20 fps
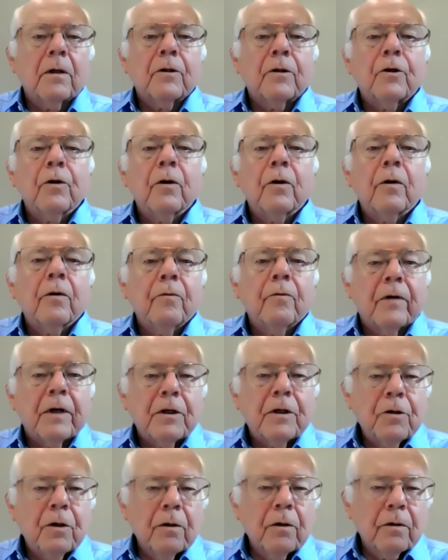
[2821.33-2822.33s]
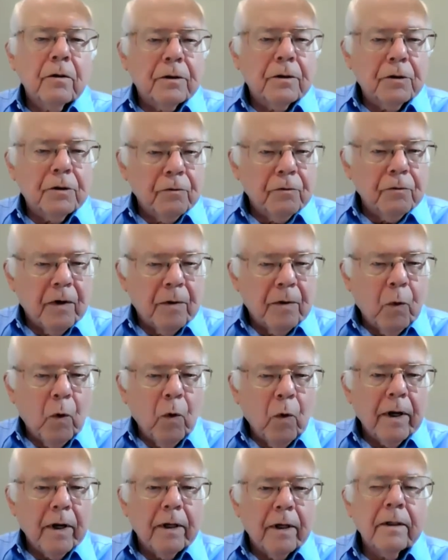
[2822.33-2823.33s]
on your return that you
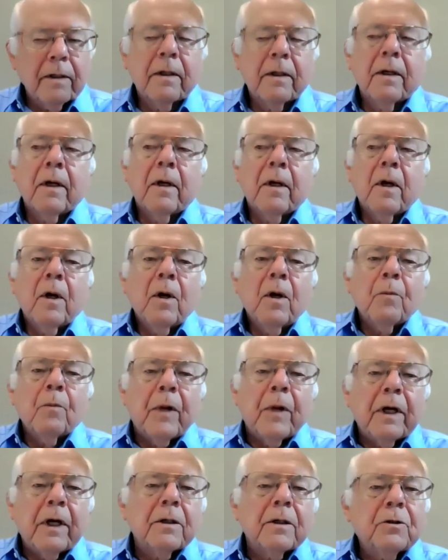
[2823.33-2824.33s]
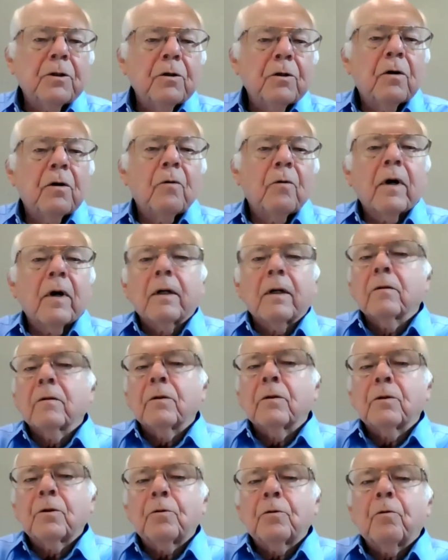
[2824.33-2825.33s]
report it, because you don't want to
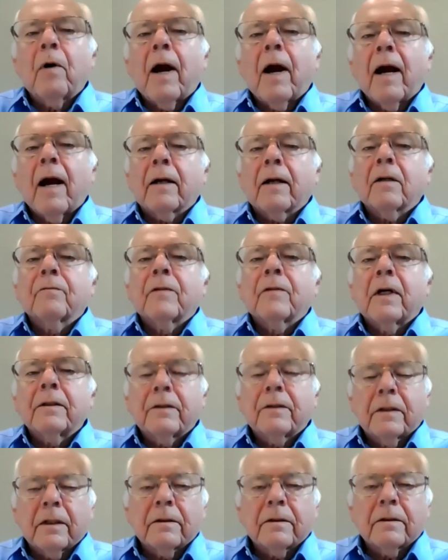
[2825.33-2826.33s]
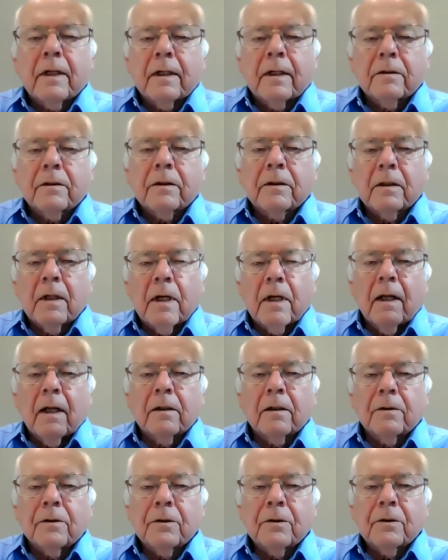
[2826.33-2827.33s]
lose track of that
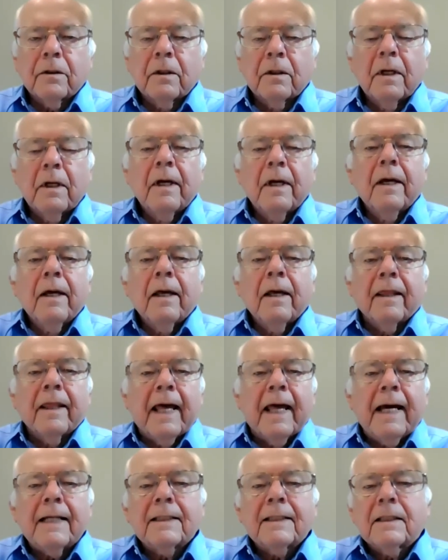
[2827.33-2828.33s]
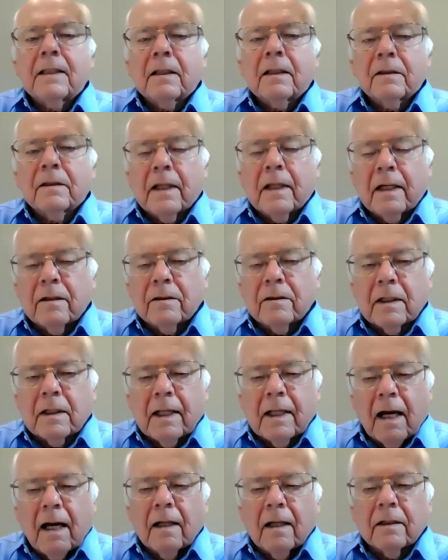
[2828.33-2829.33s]
$6,000. That
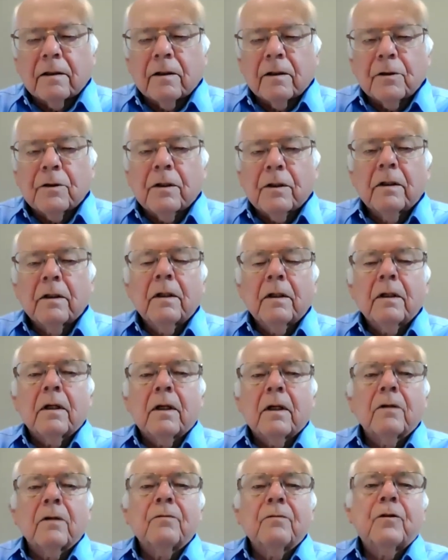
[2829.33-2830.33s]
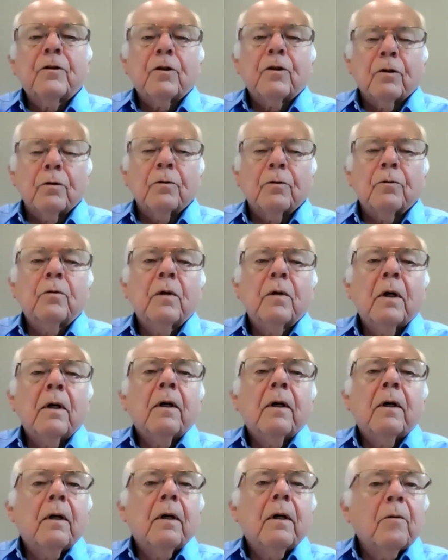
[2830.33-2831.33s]
$6,000 gives you
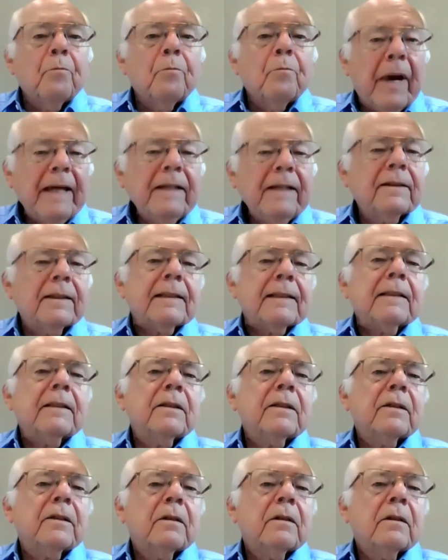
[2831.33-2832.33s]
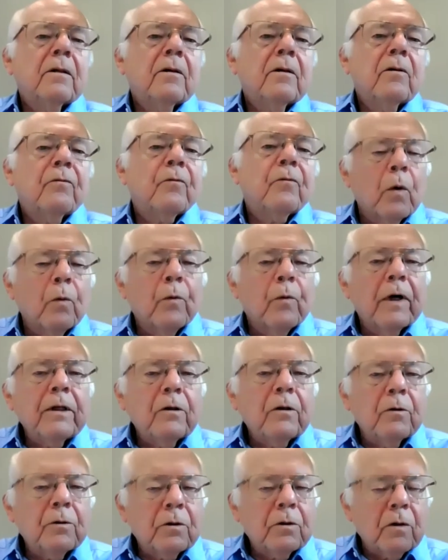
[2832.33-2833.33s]
basis for
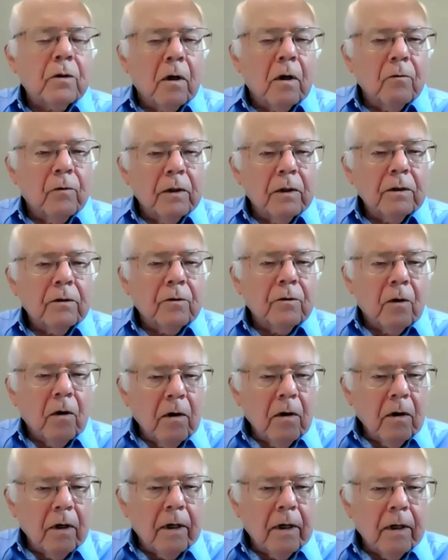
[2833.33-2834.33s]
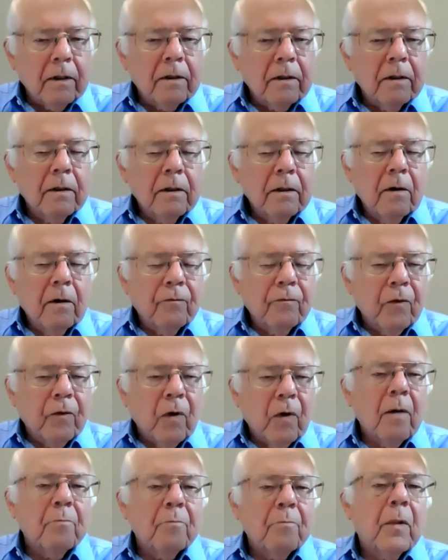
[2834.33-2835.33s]
when you start withdrawing
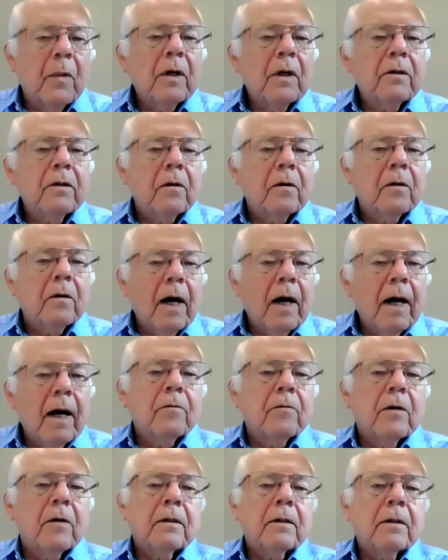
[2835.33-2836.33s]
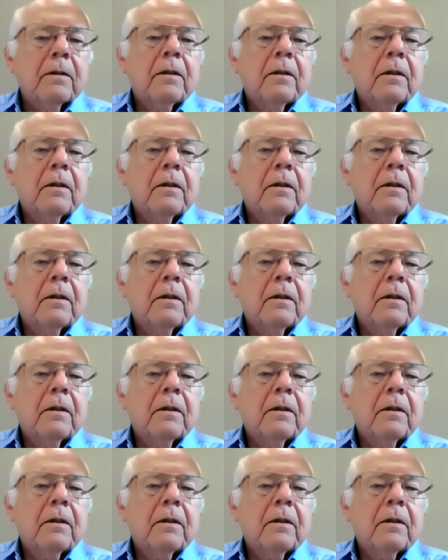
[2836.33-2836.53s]
from your IRA.